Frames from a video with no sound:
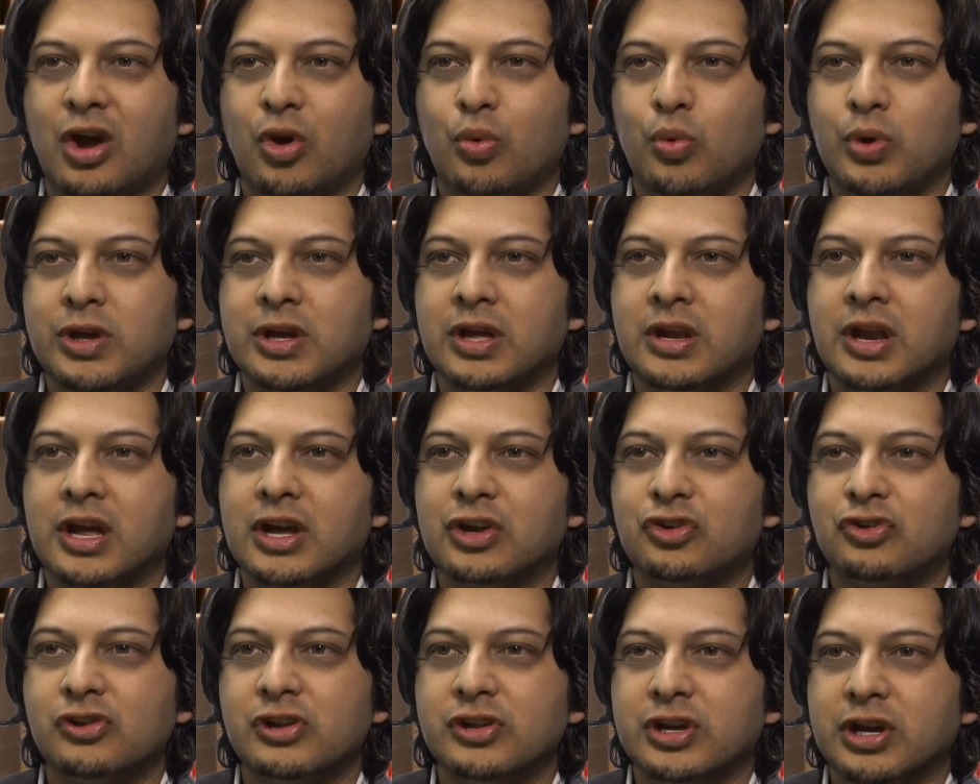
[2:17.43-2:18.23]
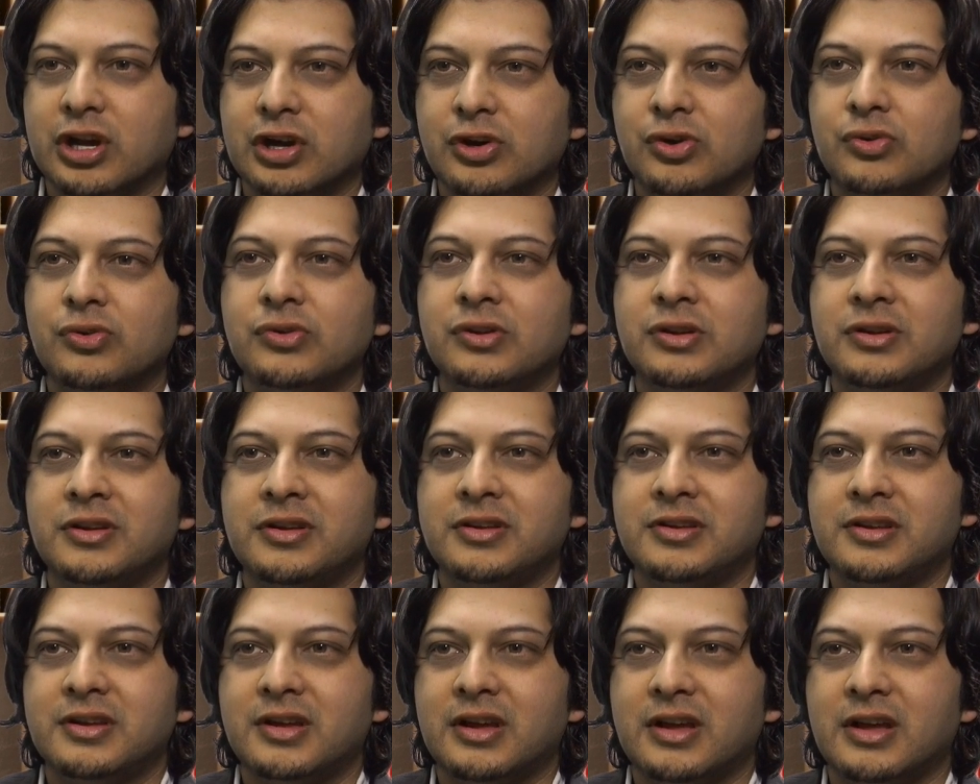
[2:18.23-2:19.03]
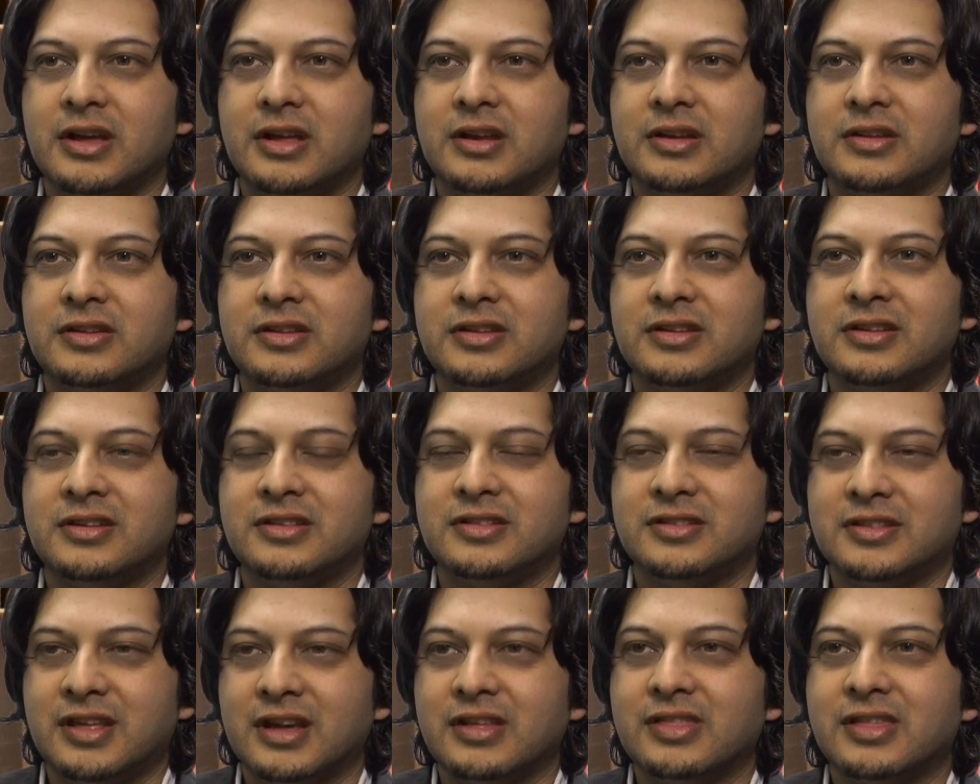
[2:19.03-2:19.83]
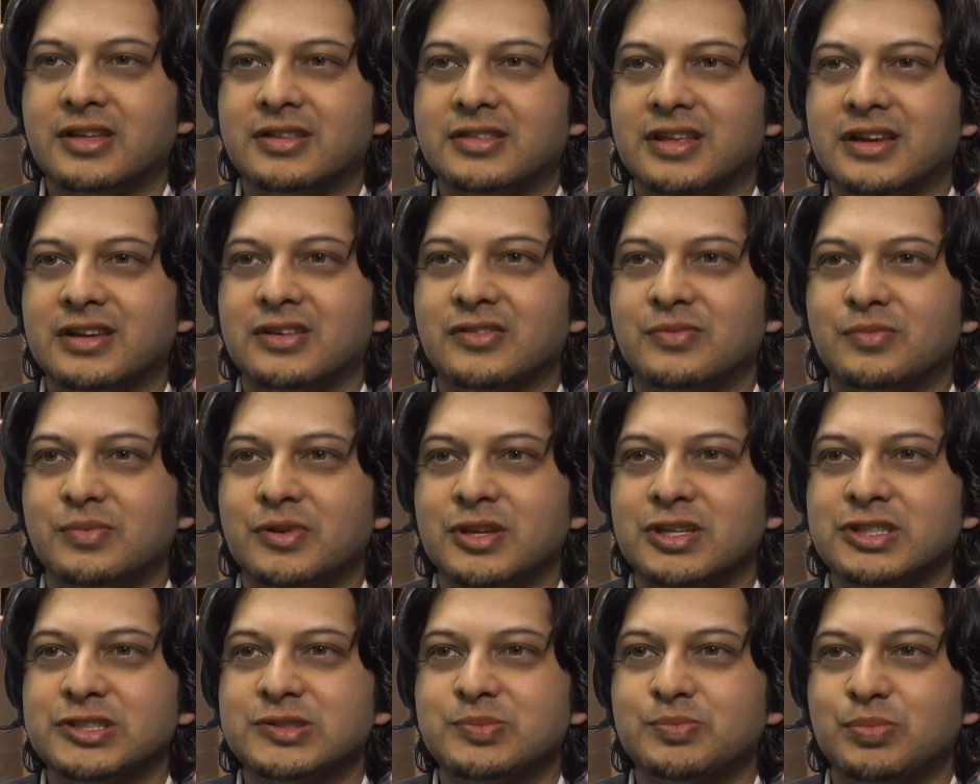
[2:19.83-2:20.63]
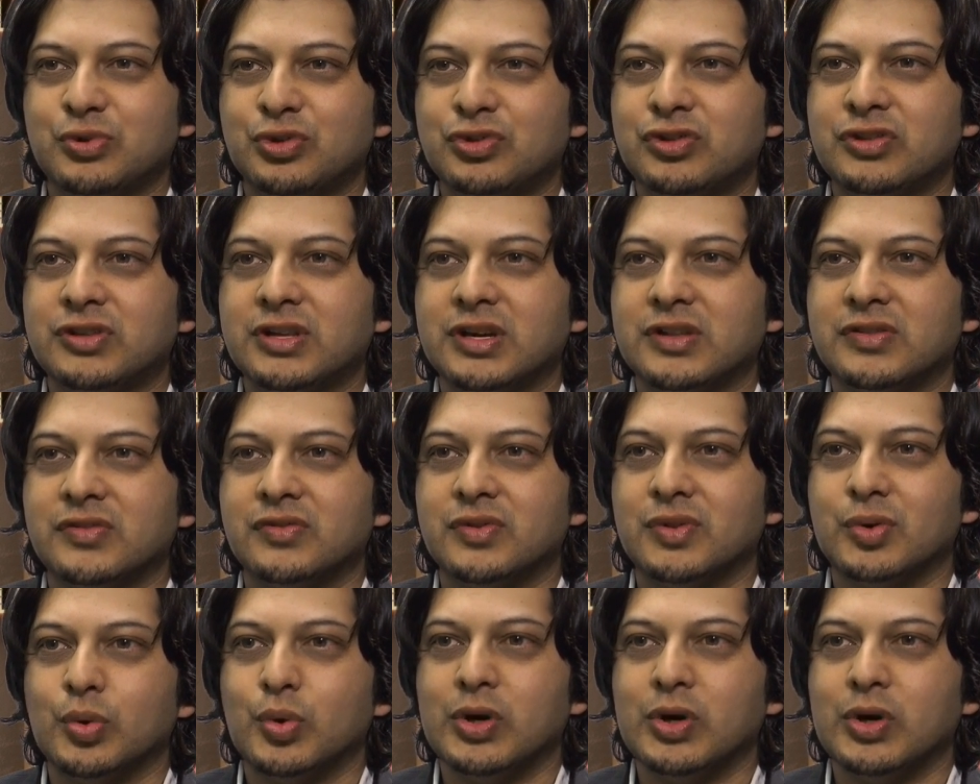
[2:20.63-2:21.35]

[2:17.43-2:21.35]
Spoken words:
we can actually go and take that ton of bricks, push it out of the